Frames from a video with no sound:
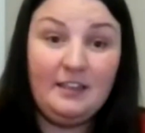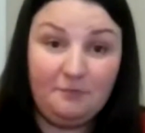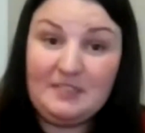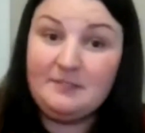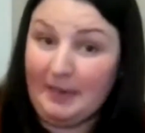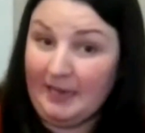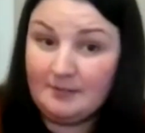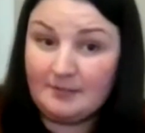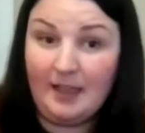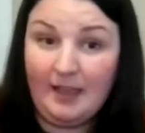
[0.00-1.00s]
give me
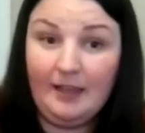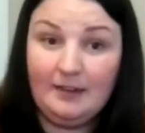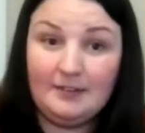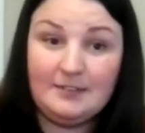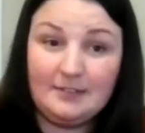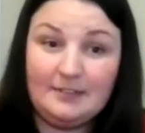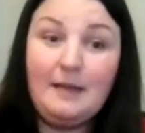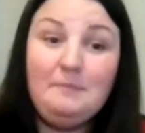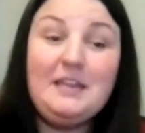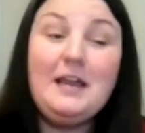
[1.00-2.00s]
space and
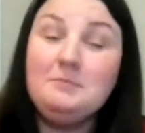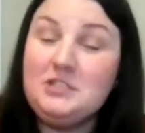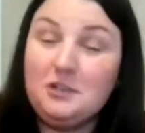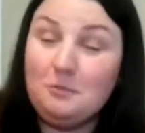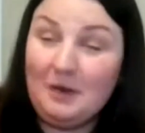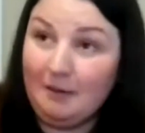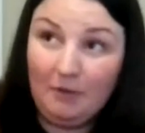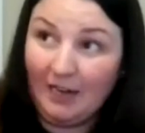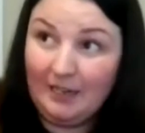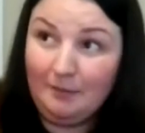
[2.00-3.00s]
let me come to you when I'm
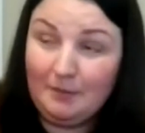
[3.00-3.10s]
ready,